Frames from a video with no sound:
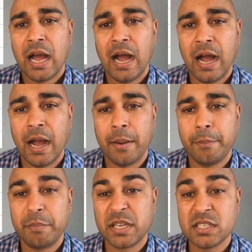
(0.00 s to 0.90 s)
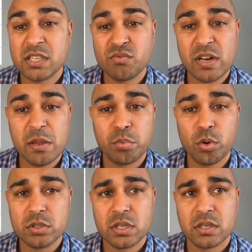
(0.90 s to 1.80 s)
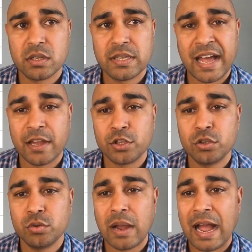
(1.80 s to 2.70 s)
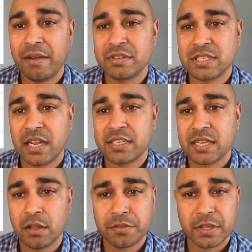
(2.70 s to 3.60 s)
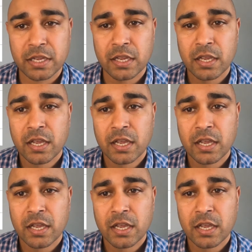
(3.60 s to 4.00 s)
because it's really important that you have a site that's healthy.